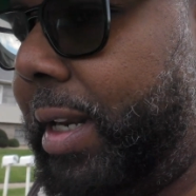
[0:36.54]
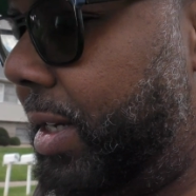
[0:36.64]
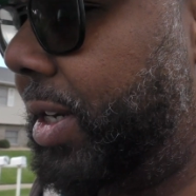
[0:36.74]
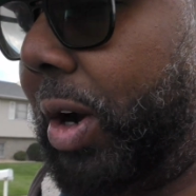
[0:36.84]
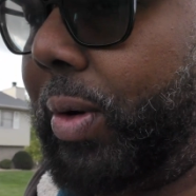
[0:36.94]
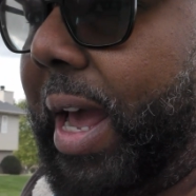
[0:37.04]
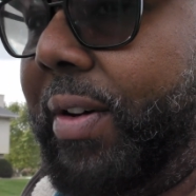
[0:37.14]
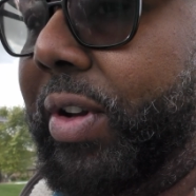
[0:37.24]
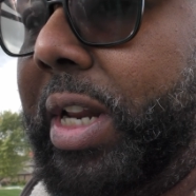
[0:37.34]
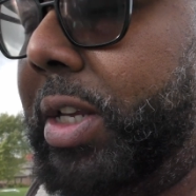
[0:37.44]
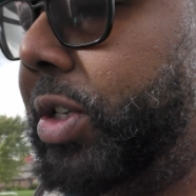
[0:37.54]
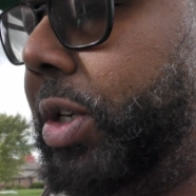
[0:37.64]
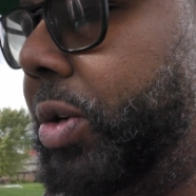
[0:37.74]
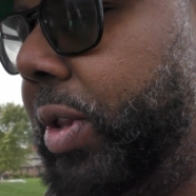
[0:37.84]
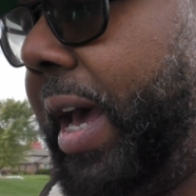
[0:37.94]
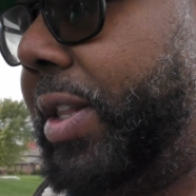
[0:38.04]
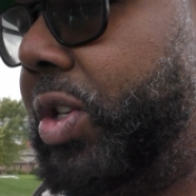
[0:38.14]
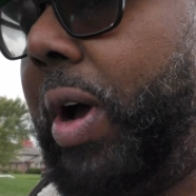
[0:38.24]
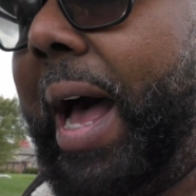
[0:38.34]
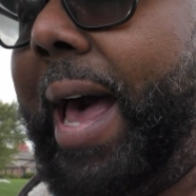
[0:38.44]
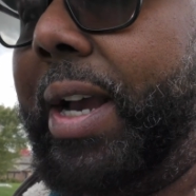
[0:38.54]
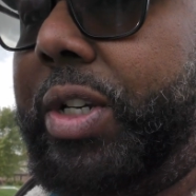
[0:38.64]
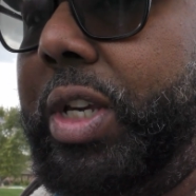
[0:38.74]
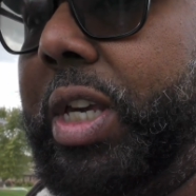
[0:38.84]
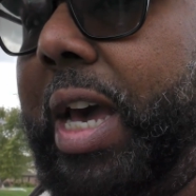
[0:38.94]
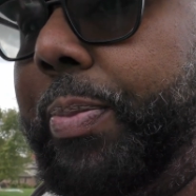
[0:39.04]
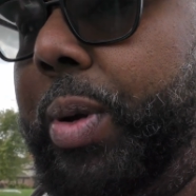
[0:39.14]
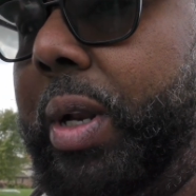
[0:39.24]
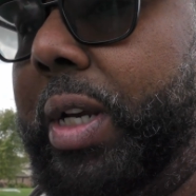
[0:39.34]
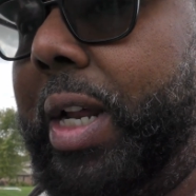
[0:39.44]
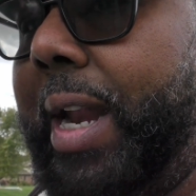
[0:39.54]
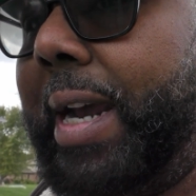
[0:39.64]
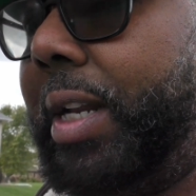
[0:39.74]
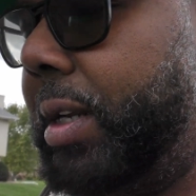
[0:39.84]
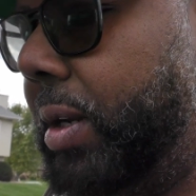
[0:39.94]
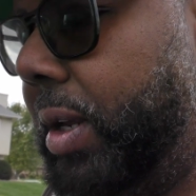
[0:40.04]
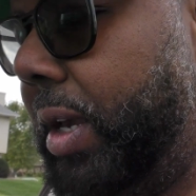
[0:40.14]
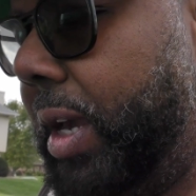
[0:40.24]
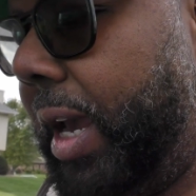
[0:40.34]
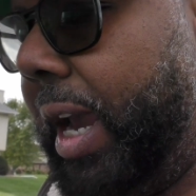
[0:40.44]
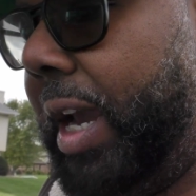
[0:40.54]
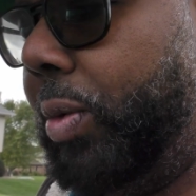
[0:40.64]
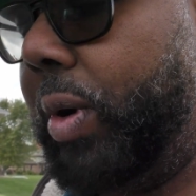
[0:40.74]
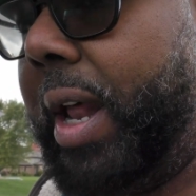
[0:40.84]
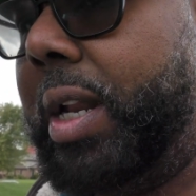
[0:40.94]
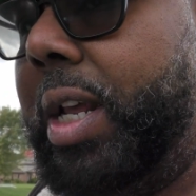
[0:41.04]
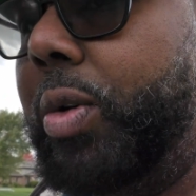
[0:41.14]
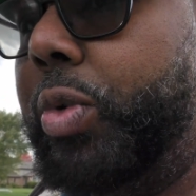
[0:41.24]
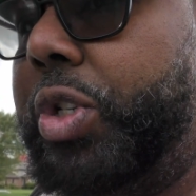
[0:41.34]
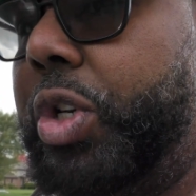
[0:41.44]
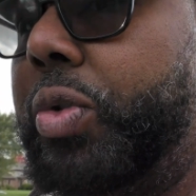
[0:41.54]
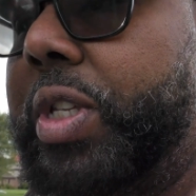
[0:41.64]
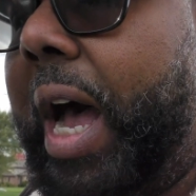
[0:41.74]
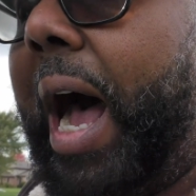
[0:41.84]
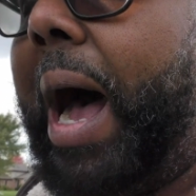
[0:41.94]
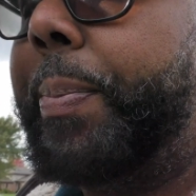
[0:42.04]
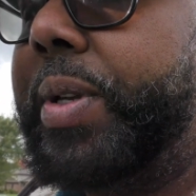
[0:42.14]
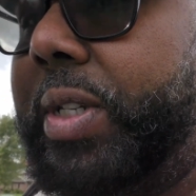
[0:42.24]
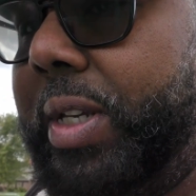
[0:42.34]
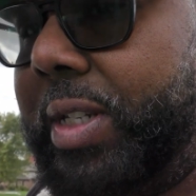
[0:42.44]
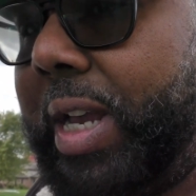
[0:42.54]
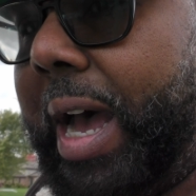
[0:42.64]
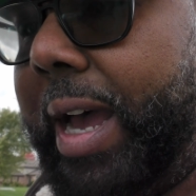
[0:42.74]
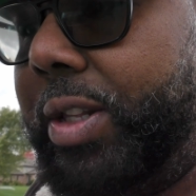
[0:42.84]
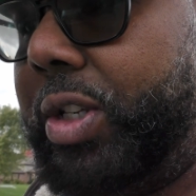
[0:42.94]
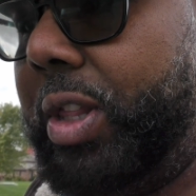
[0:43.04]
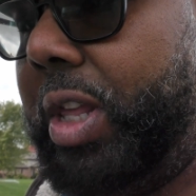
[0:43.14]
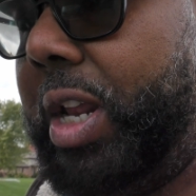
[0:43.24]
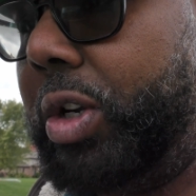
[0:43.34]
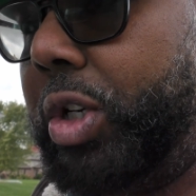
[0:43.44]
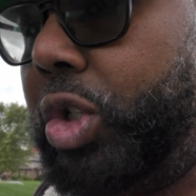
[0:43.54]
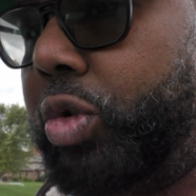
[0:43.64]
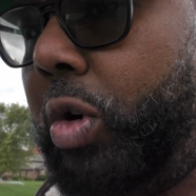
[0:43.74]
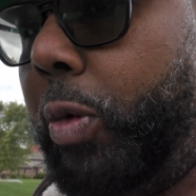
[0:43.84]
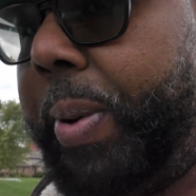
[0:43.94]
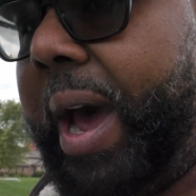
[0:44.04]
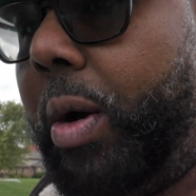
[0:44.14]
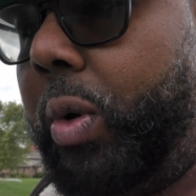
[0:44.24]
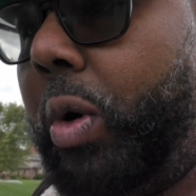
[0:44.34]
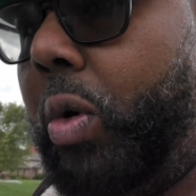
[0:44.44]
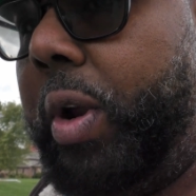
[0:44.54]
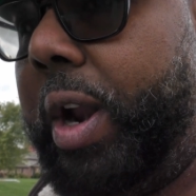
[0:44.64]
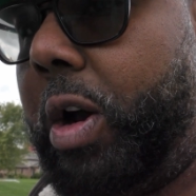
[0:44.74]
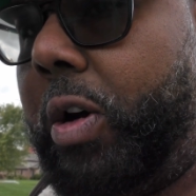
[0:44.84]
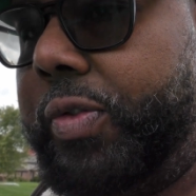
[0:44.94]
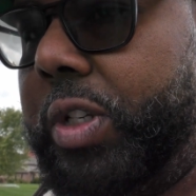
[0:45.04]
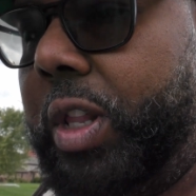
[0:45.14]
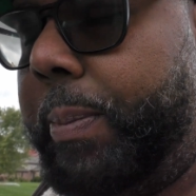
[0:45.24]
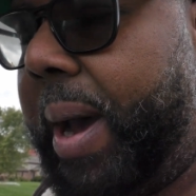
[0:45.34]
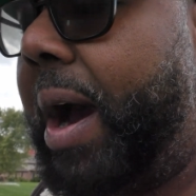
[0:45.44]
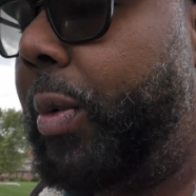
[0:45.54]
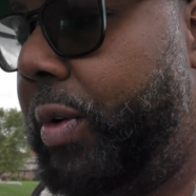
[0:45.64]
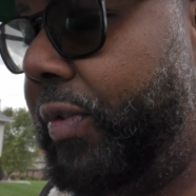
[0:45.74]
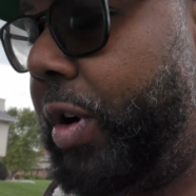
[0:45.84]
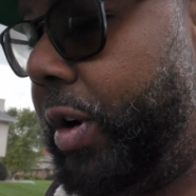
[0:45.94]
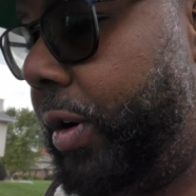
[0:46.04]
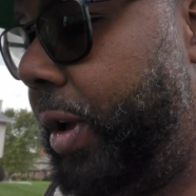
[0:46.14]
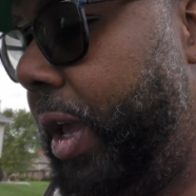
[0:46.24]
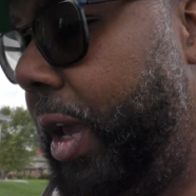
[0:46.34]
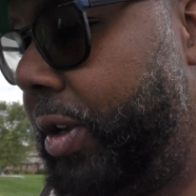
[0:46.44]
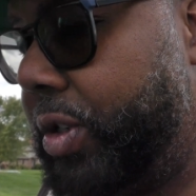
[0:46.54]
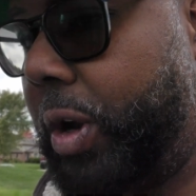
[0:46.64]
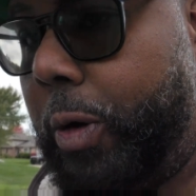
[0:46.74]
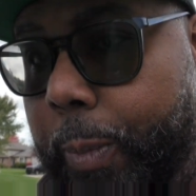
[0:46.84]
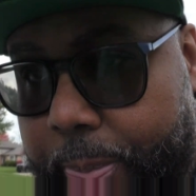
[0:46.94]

don't have a need to do that, so I actually kept it connected, and what I did was use the opposite side to then control power on and off to the power inverter. So